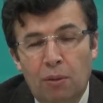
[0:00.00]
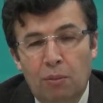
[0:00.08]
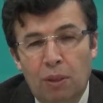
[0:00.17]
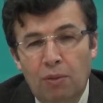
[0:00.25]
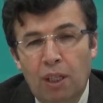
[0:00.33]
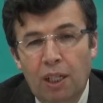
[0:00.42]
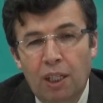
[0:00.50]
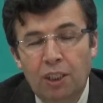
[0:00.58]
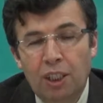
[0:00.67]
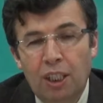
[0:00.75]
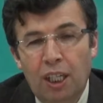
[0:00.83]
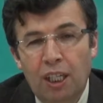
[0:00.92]

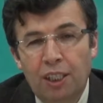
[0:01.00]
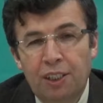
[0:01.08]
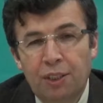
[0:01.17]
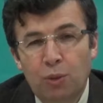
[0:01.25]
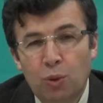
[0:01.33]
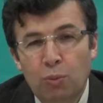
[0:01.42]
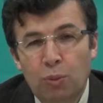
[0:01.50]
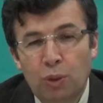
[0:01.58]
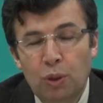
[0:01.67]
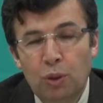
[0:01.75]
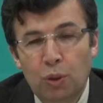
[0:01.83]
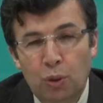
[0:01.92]
Mevlana Celaleddin
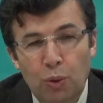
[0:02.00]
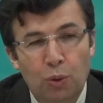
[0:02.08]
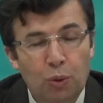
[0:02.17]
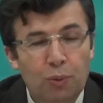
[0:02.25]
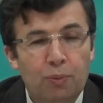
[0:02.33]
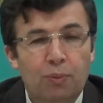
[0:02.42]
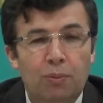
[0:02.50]
Rumi too